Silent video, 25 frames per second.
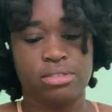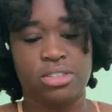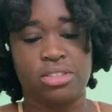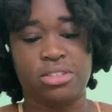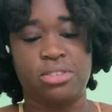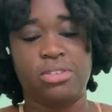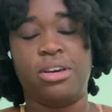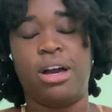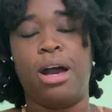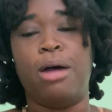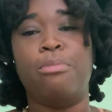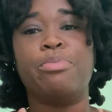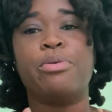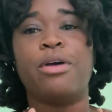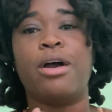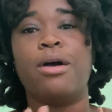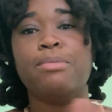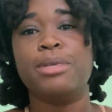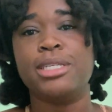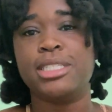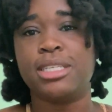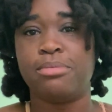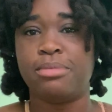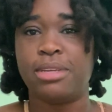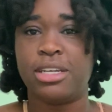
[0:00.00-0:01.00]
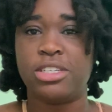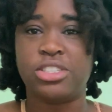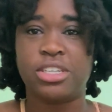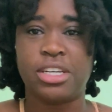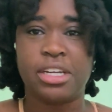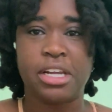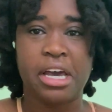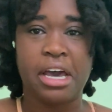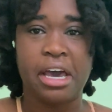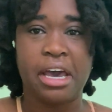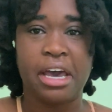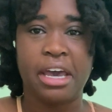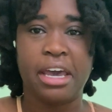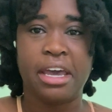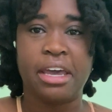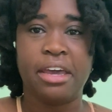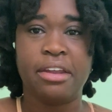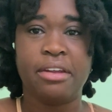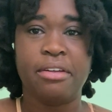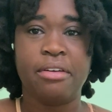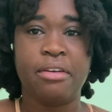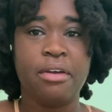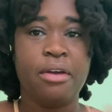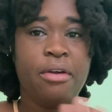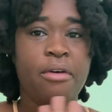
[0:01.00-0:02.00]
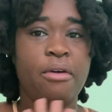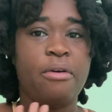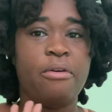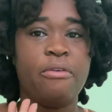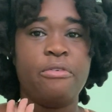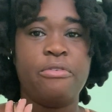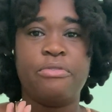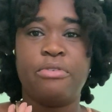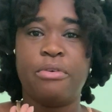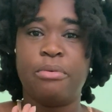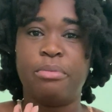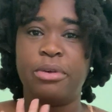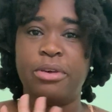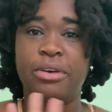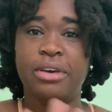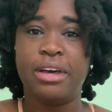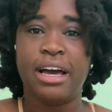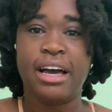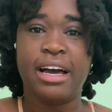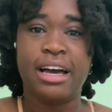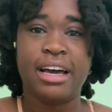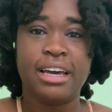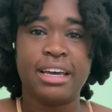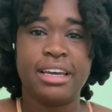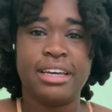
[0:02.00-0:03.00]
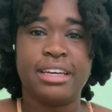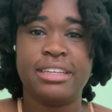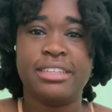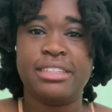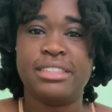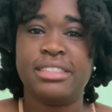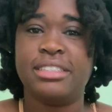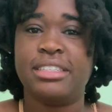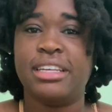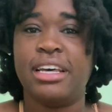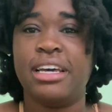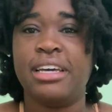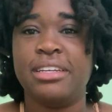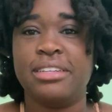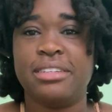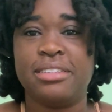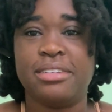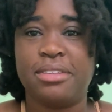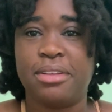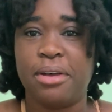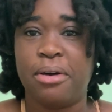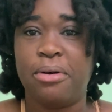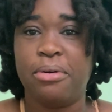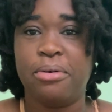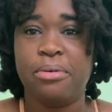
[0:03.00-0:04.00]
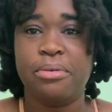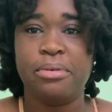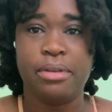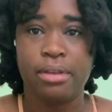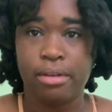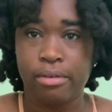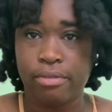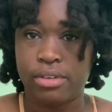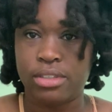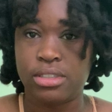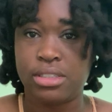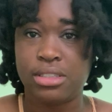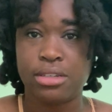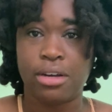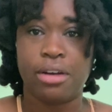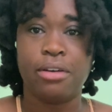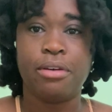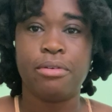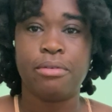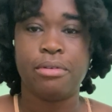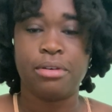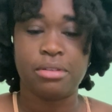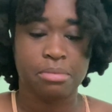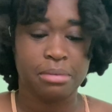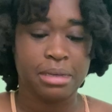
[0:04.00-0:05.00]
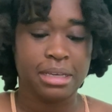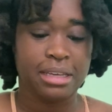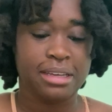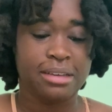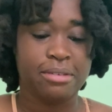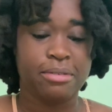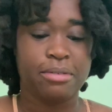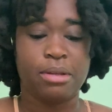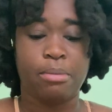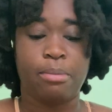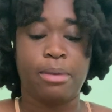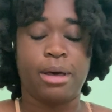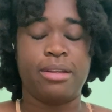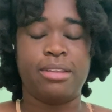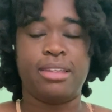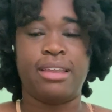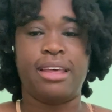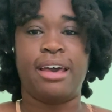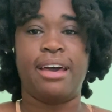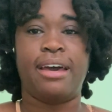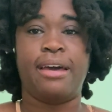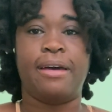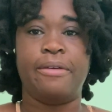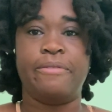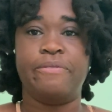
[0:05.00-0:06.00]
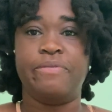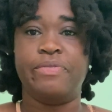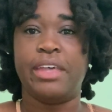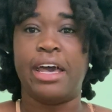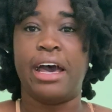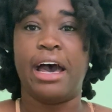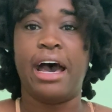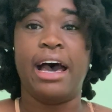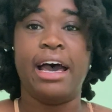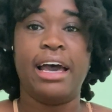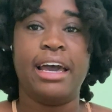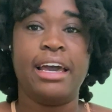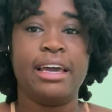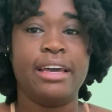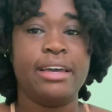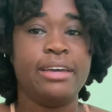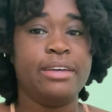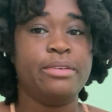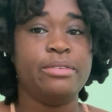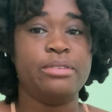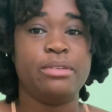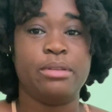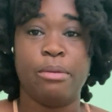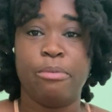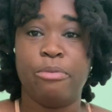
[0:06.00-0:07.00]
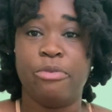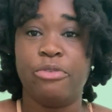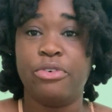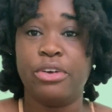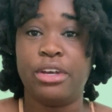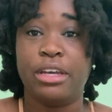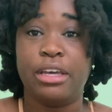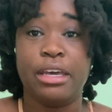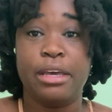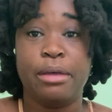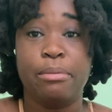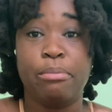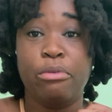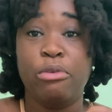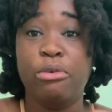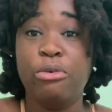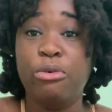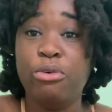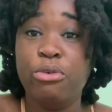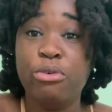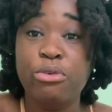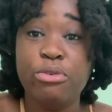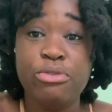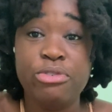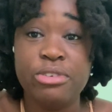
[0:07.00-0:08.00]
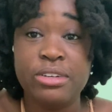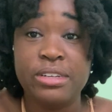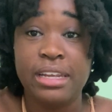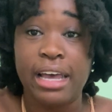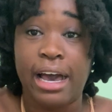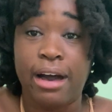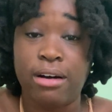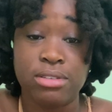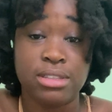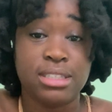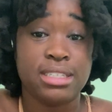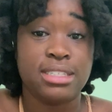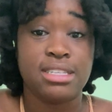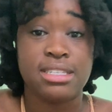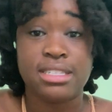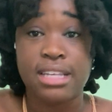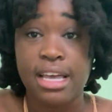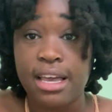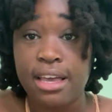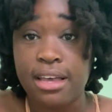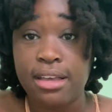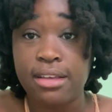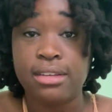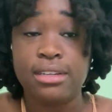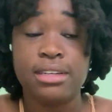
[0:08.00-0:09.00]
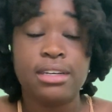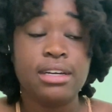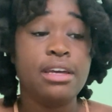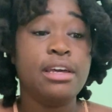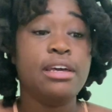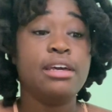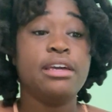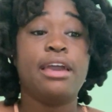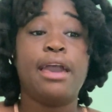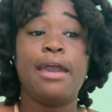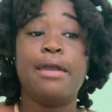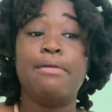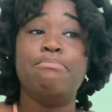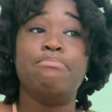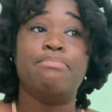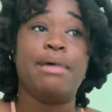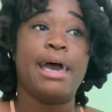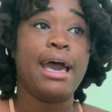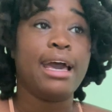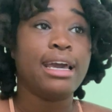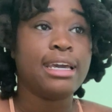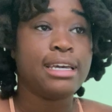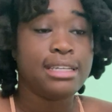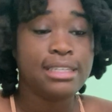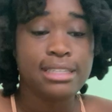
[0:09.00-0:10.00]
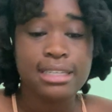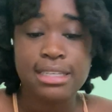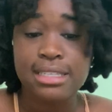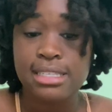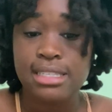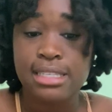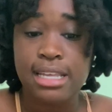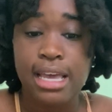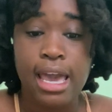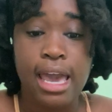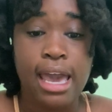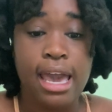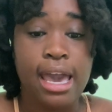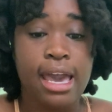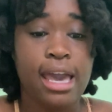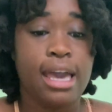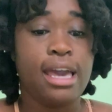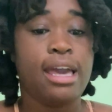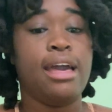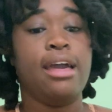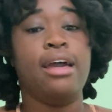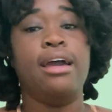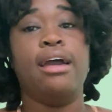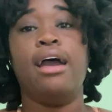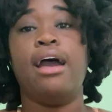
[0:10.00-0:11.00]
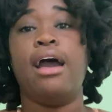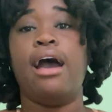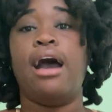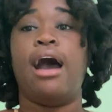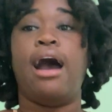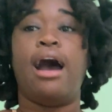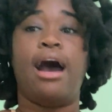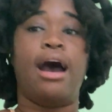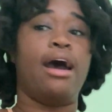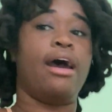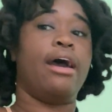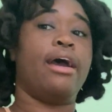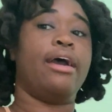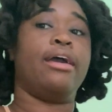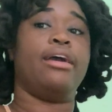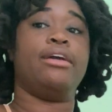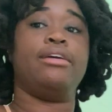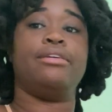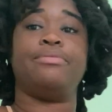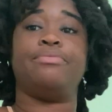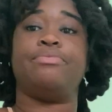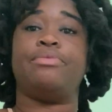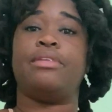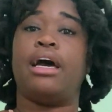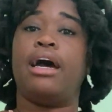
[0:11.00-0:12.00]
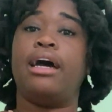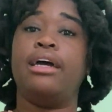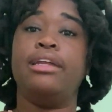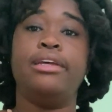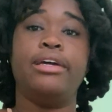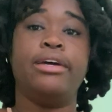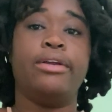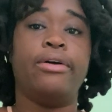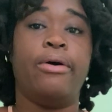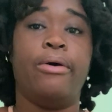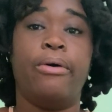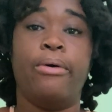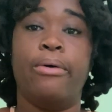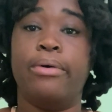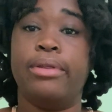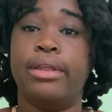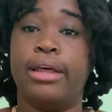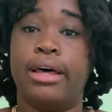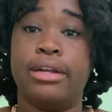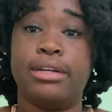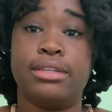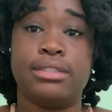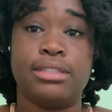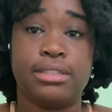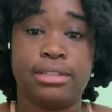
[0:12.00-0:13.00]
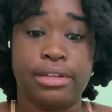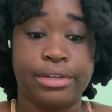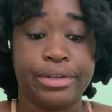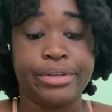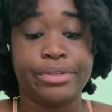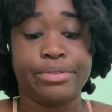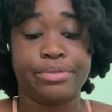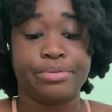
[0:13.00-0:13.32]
do. I promise I'm not trying to hide from you guys. Like, don't even start with me about that. I freaking moved out the state, came back in the state. I did a whole lot of stuff.